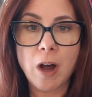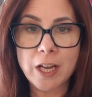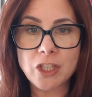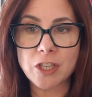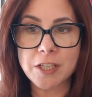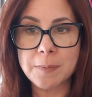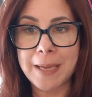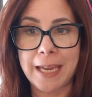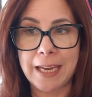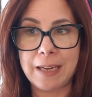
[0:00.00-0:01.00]

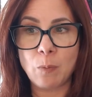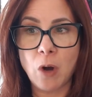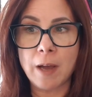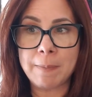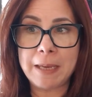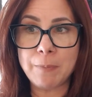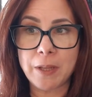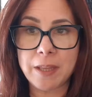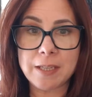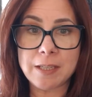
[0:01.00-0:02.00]
I mean
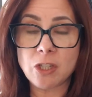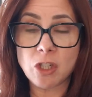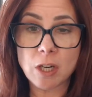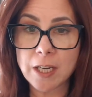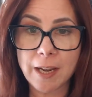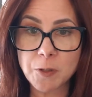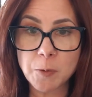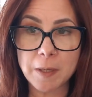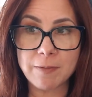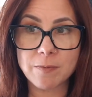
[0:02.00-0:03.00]
by this is you don't have
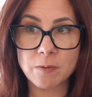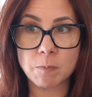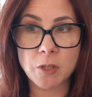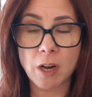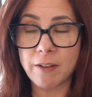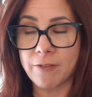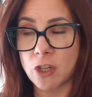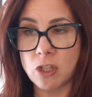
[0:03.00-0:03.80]
to eat diet food.